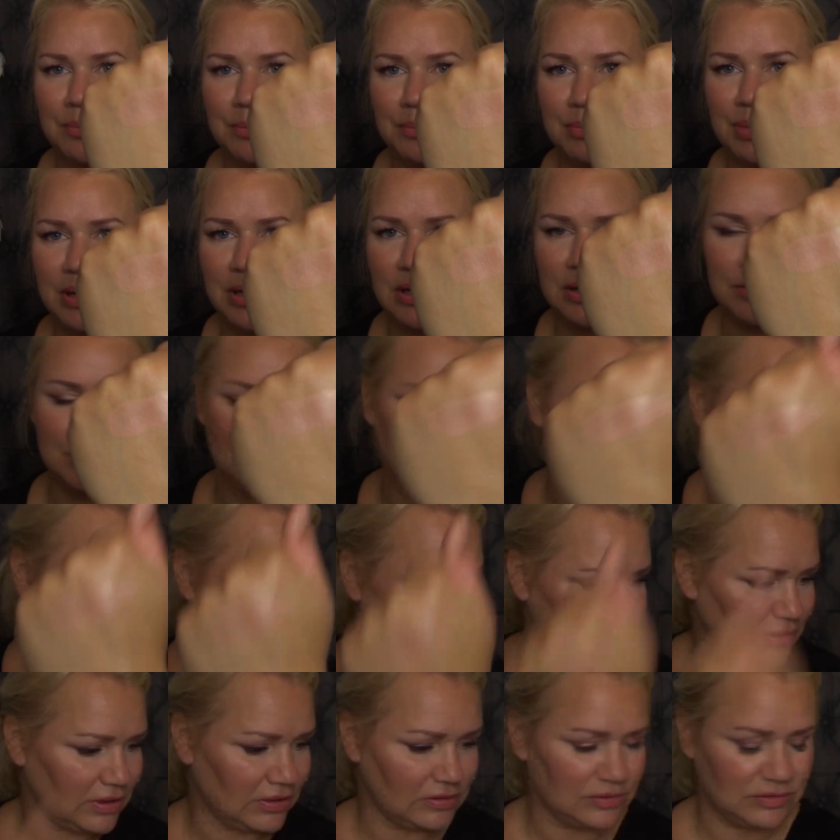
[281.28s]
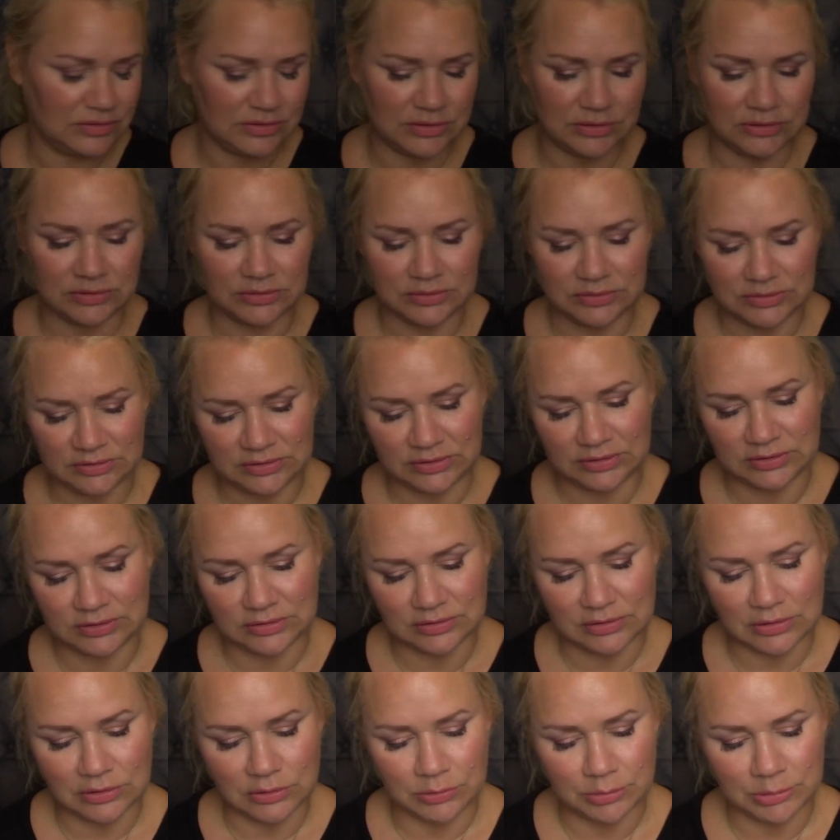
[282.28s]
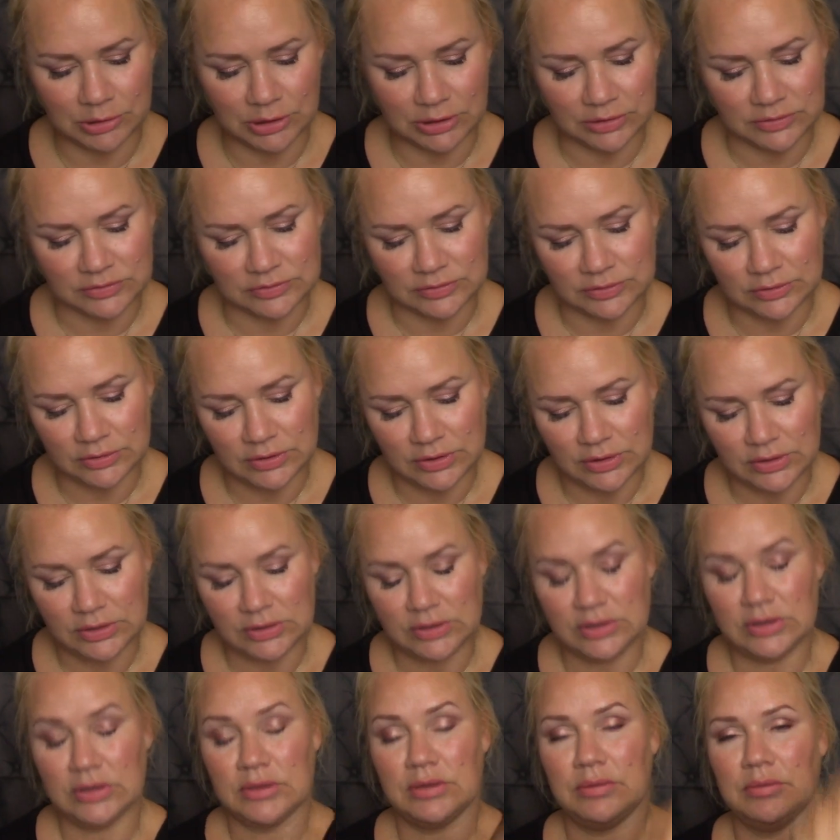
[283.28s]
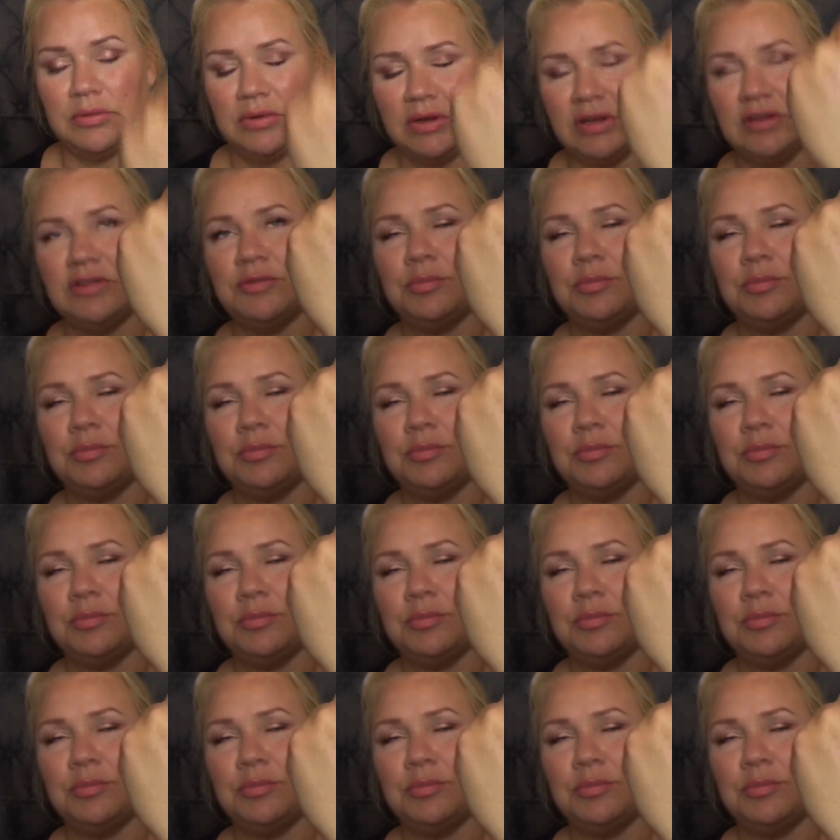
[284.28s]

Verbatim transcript: pigmented as the Cindy-Lou Manizer it's